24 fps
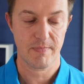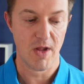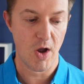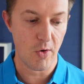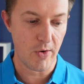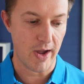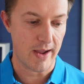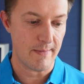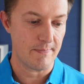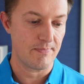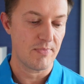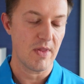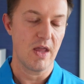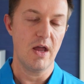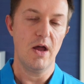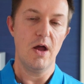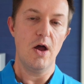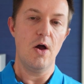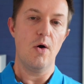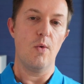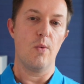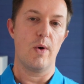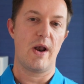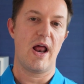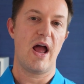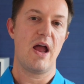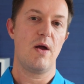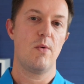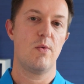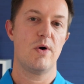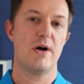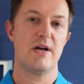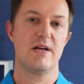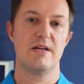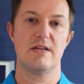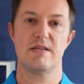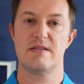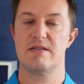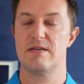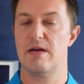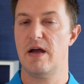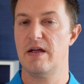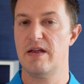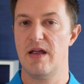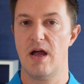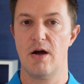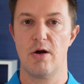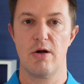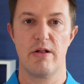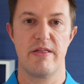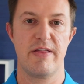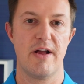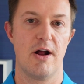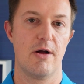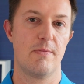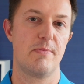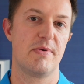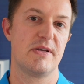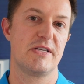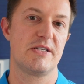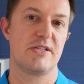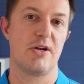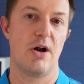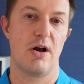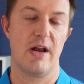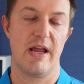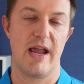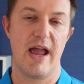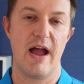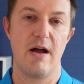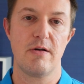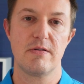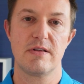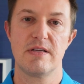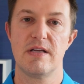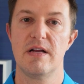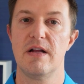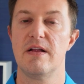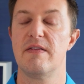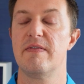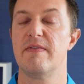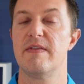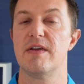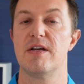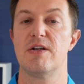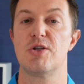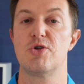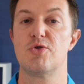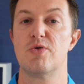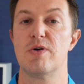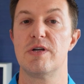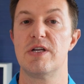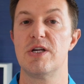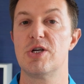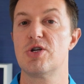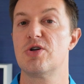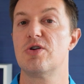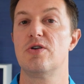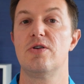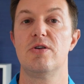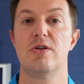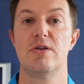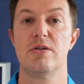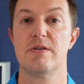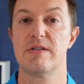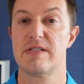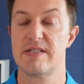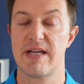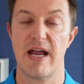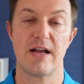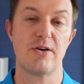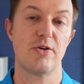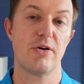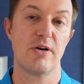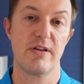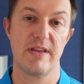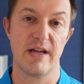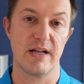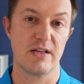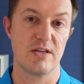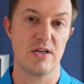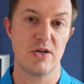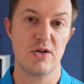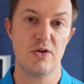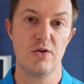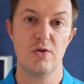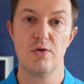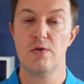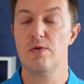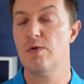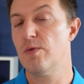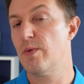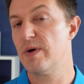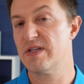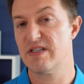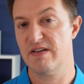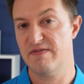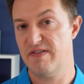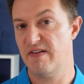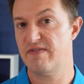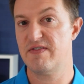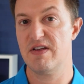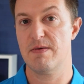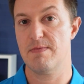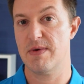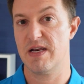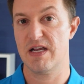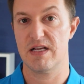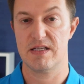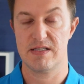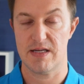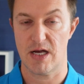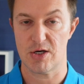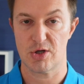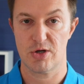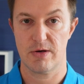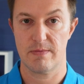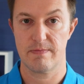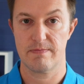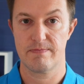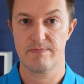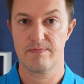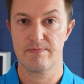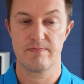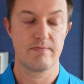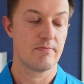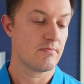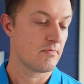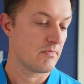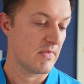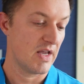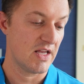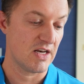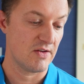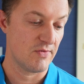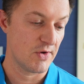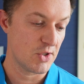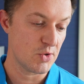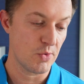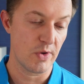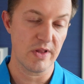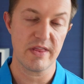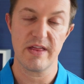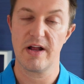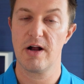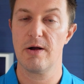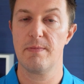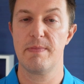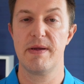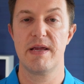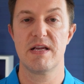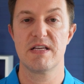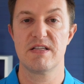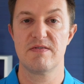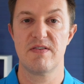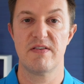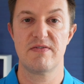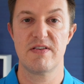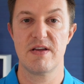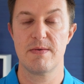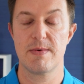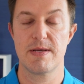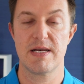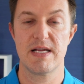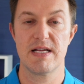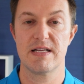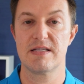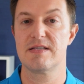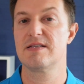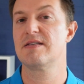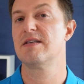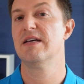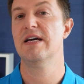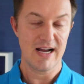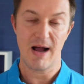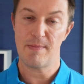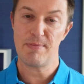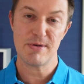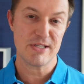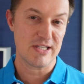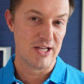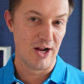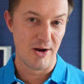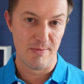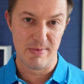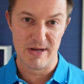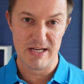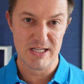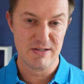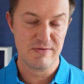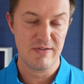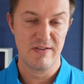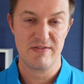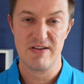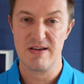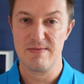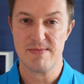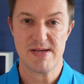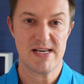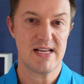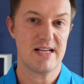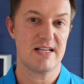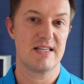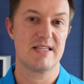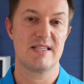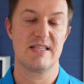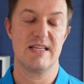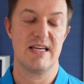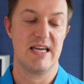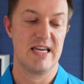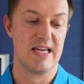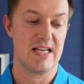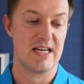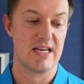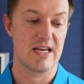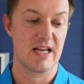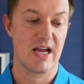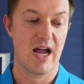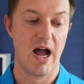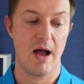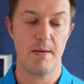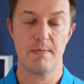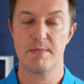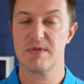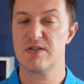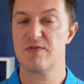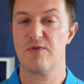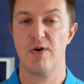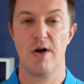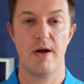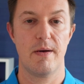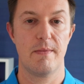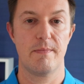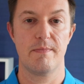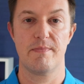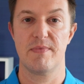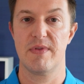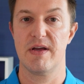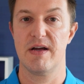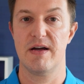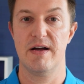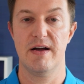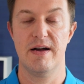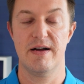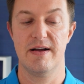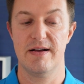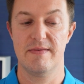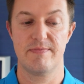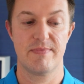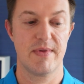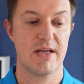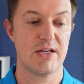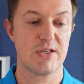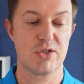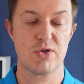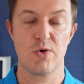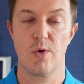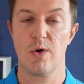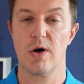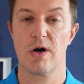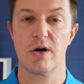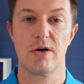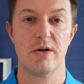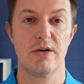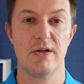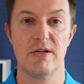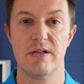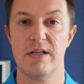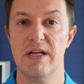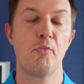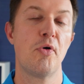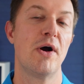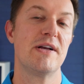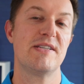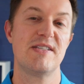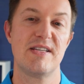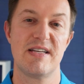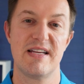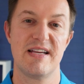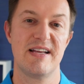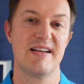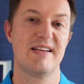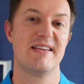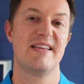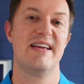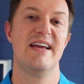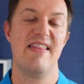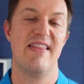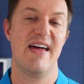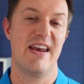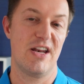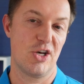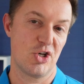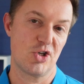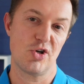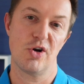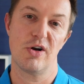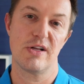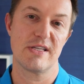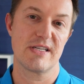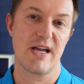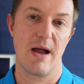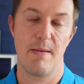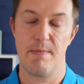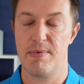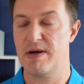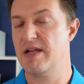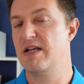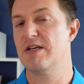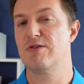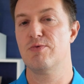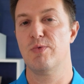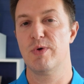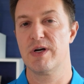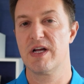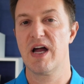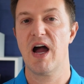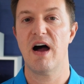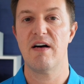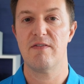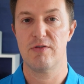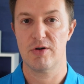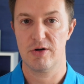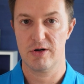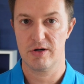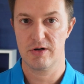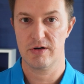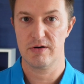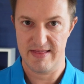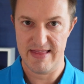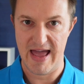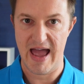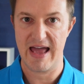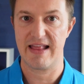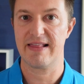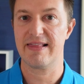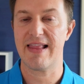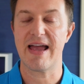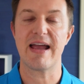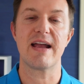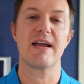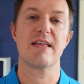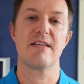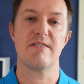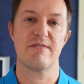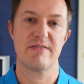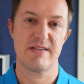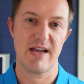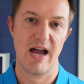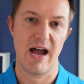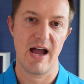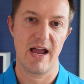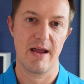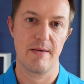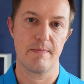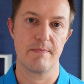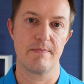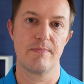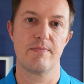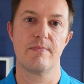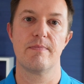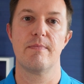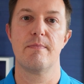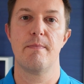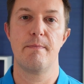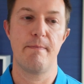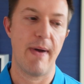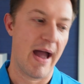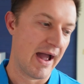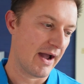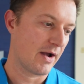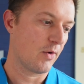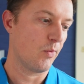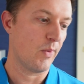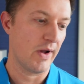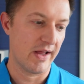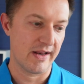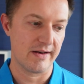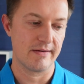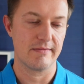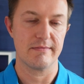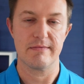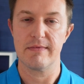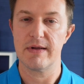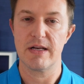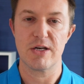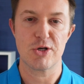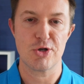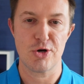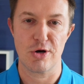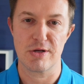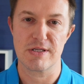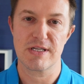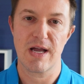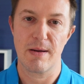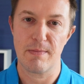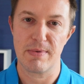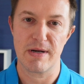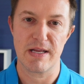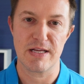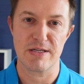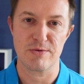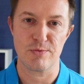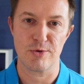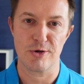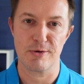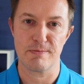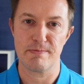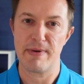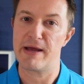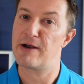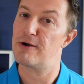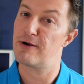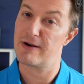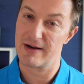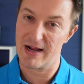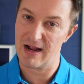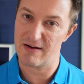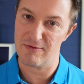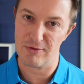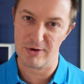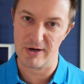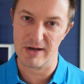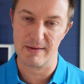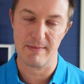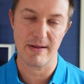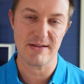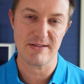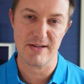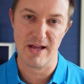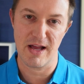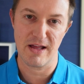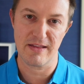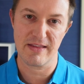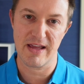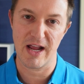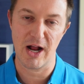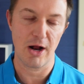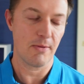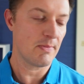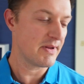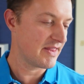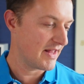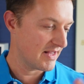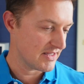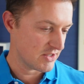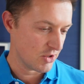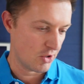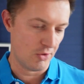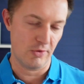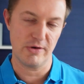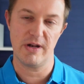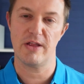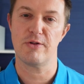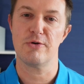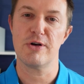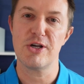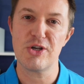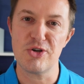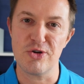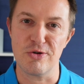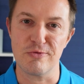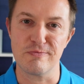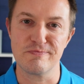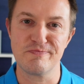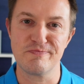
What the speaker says: Okay, when I was a younger therapist starting out, the traditional standard thing to do was a 50-minute session. Individual therapy is 50 minutes, couples therapy is 50 minutes. It comes from the historical precedent that insurance companies would cover that length of time back when insurance companies were better at covering mental health care, but that's a whole other issue.